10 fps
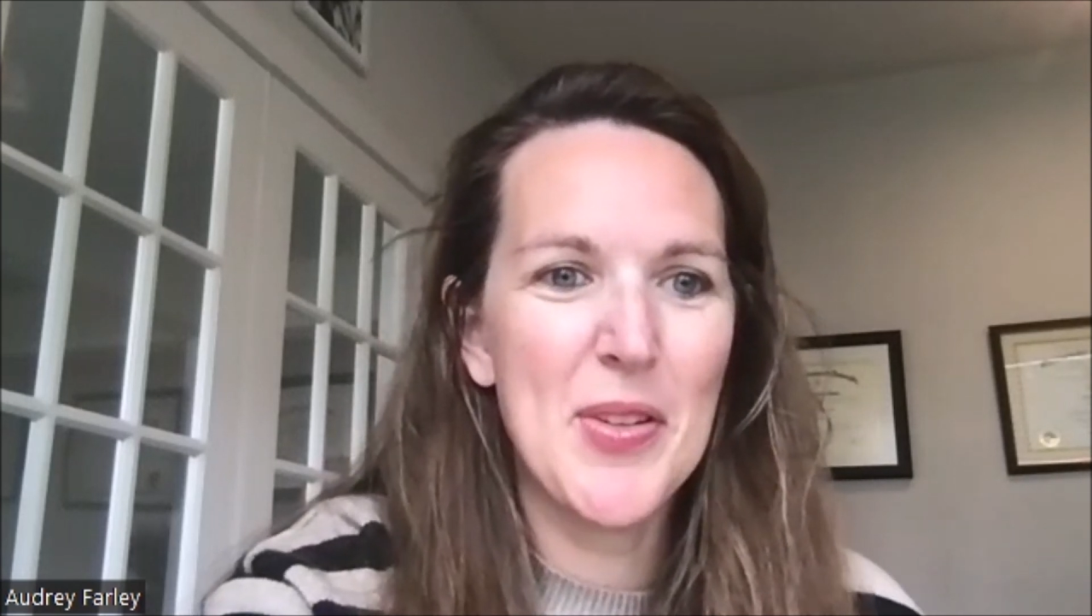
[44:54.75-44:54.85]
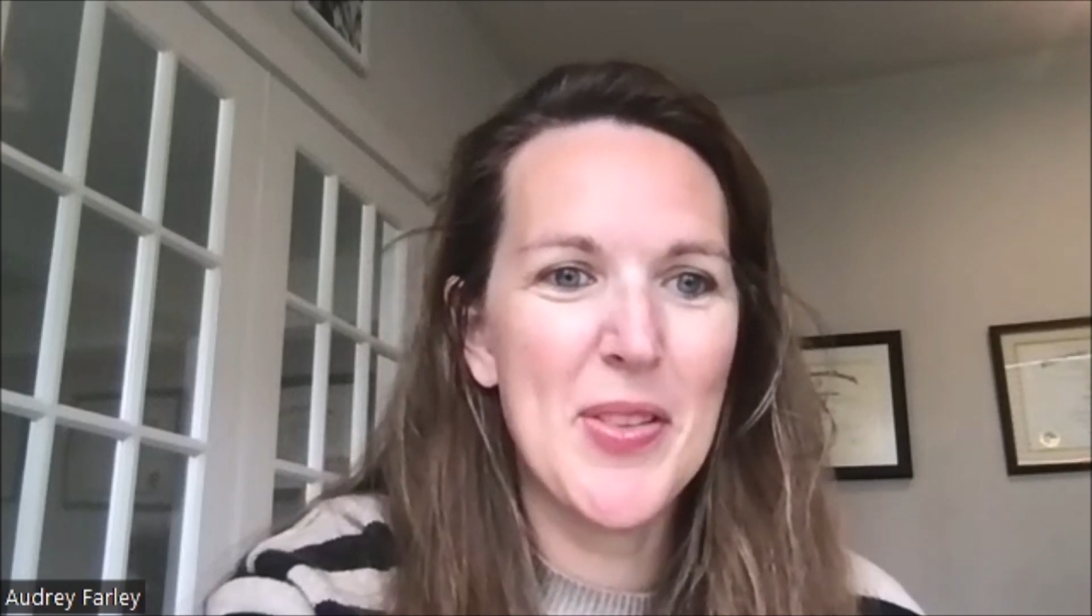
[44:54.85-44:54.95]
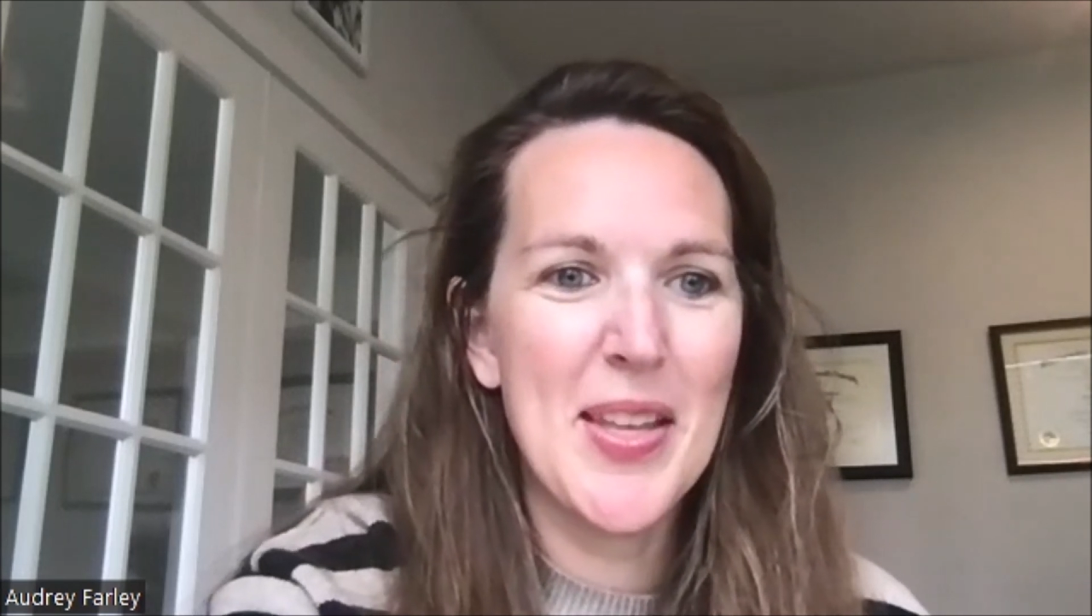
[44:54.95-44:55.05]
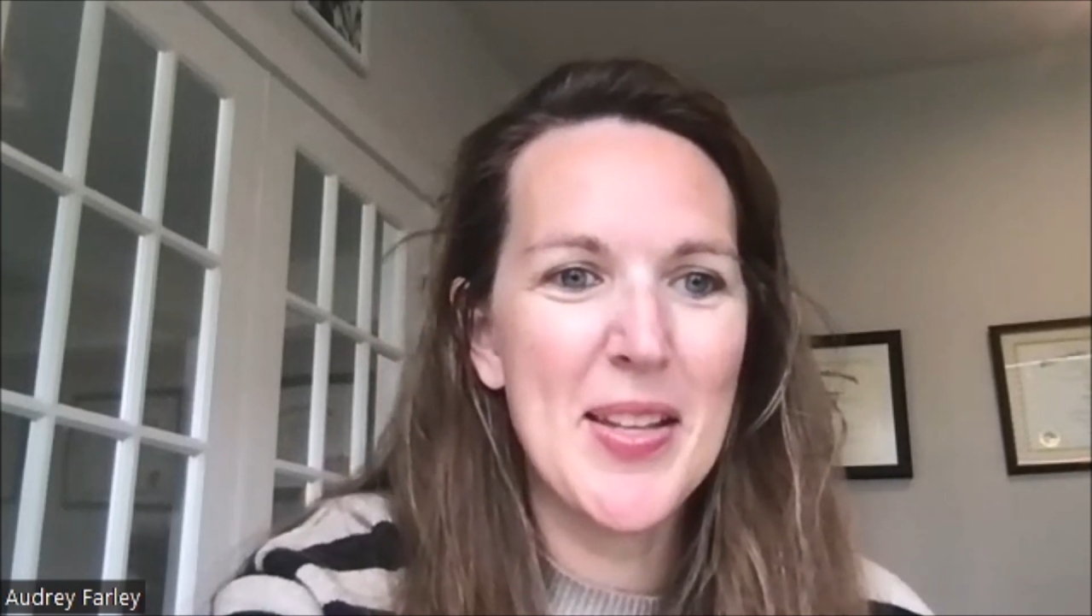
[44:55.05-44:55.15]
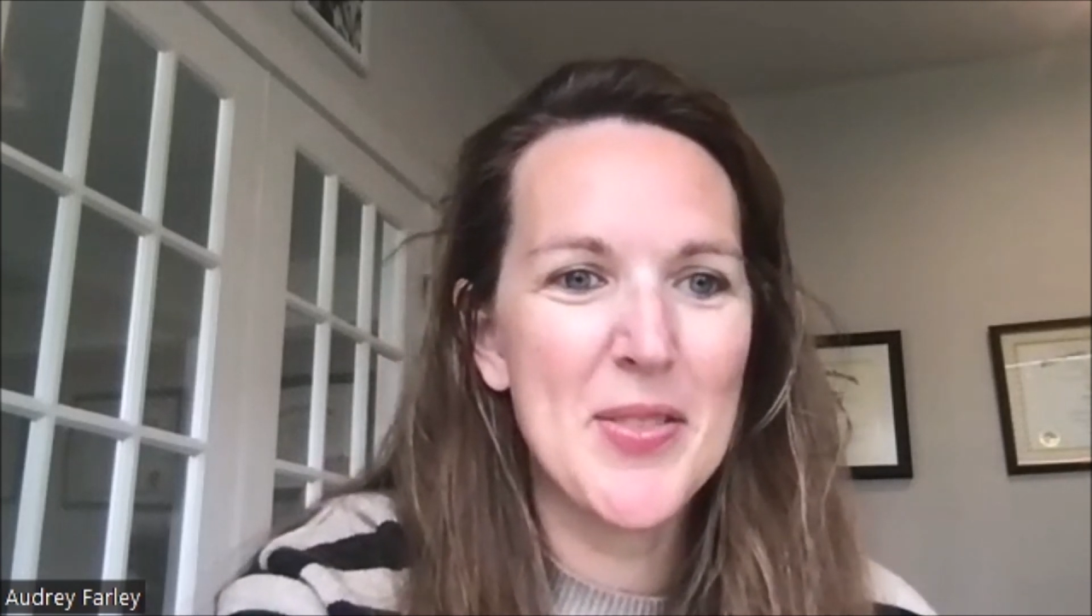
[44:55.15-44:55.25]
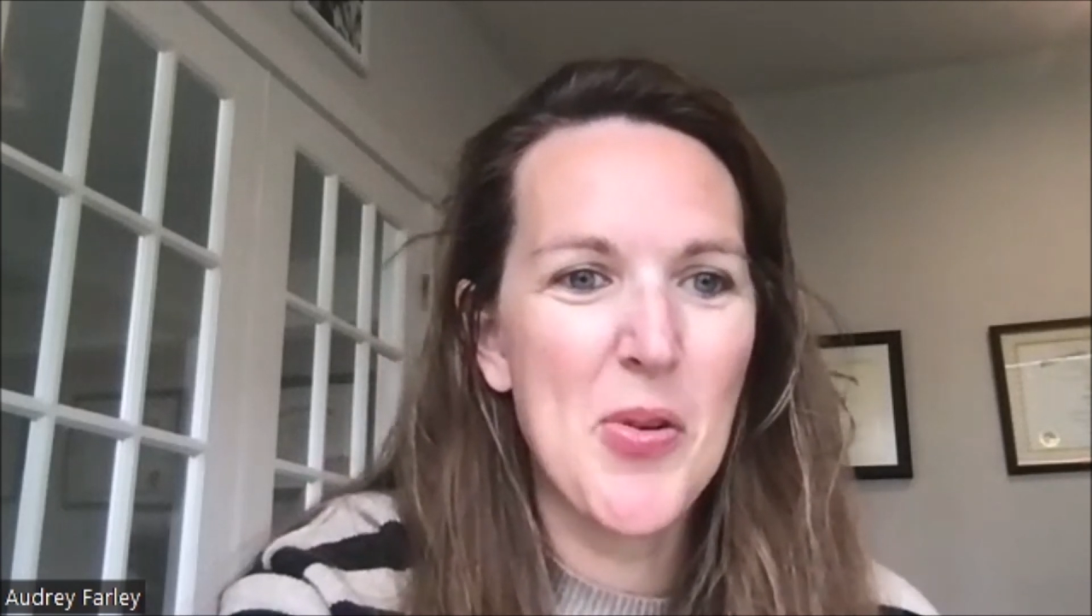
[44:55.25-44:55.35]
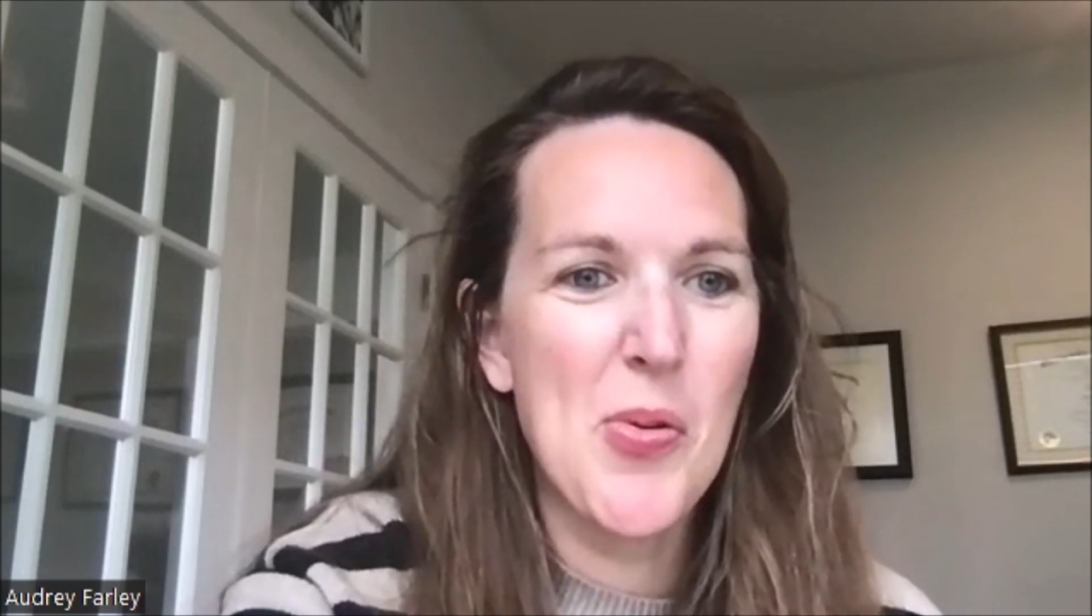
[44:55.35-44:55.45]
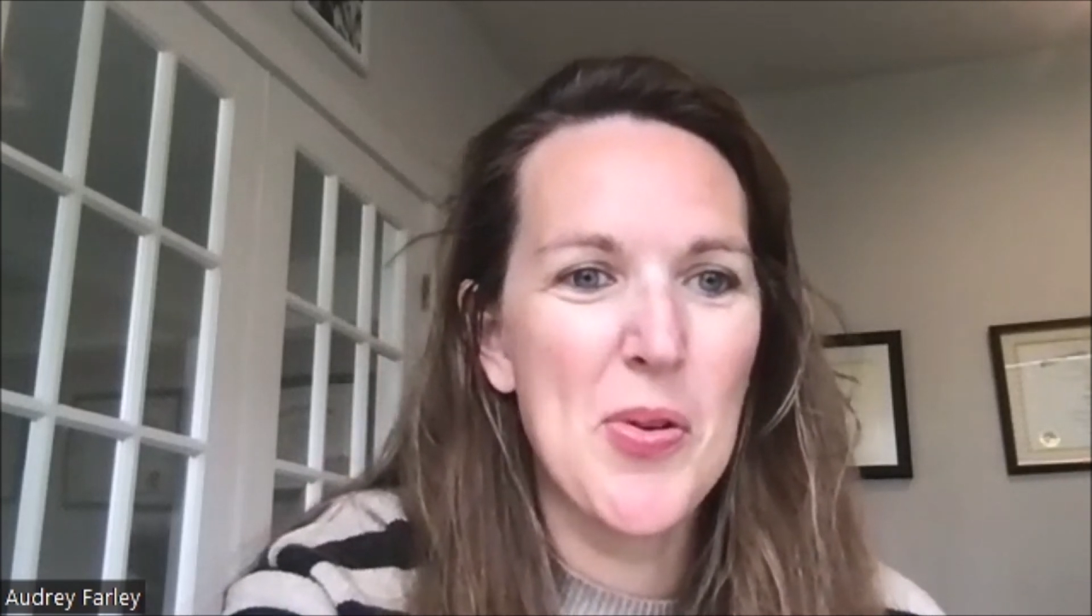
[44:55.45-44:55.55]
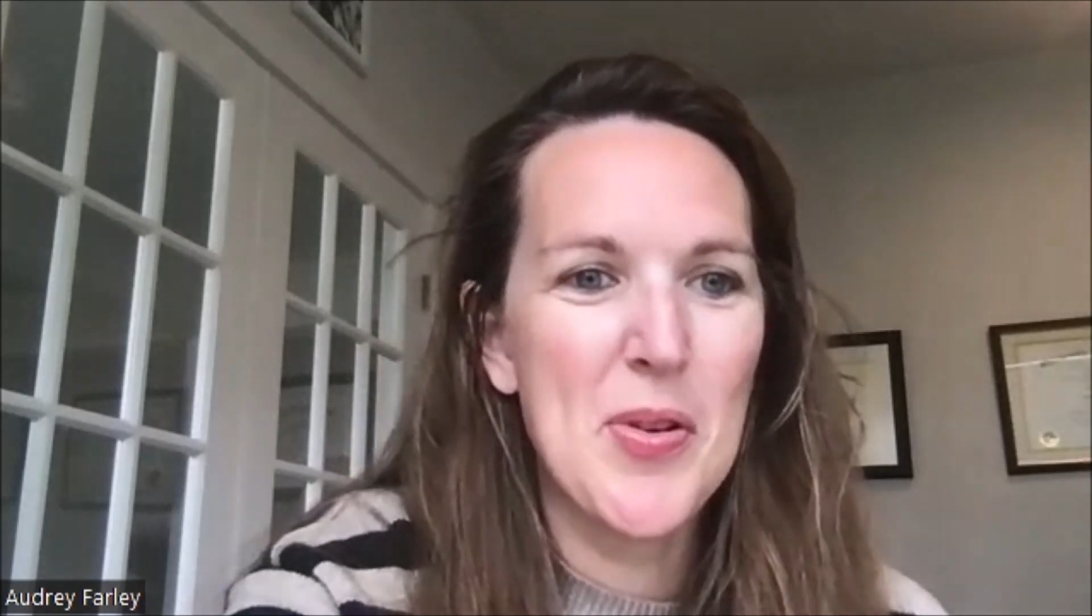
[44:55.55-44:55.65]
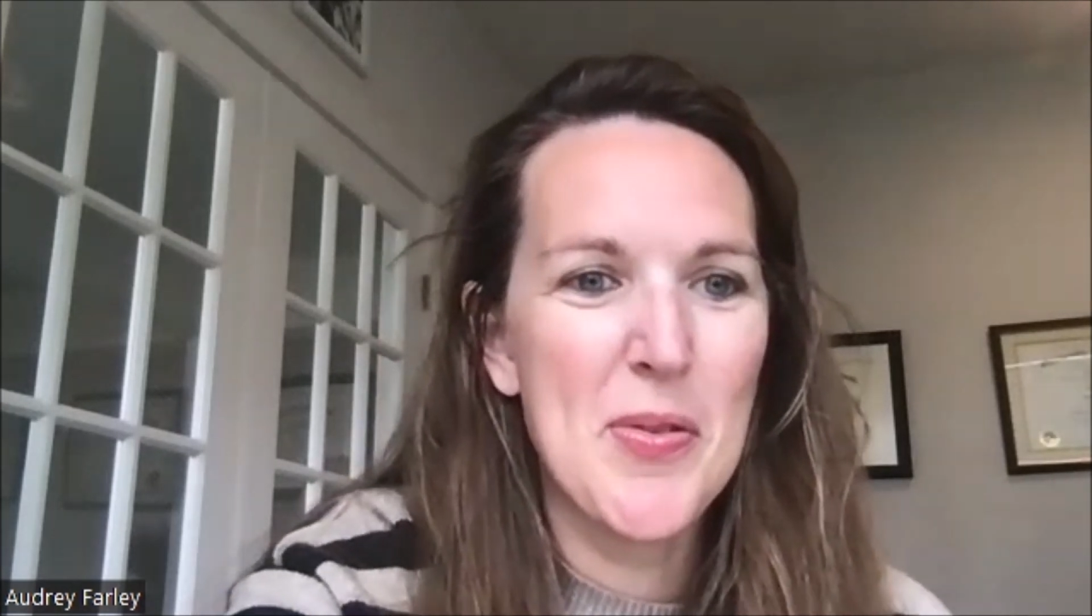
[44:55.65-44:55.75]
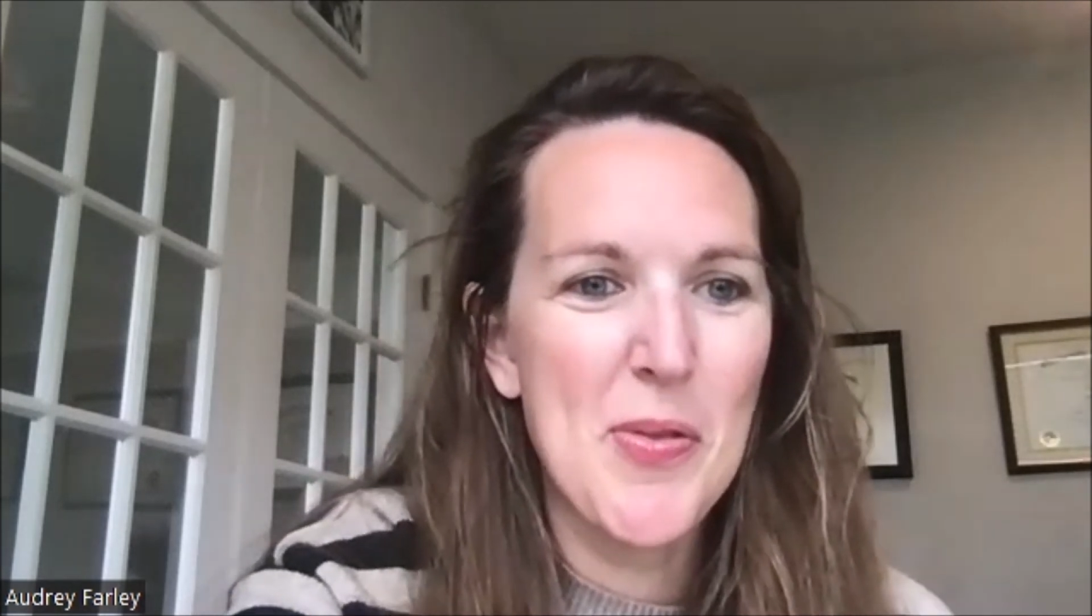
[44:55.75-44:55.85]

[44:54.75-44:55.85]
in that corner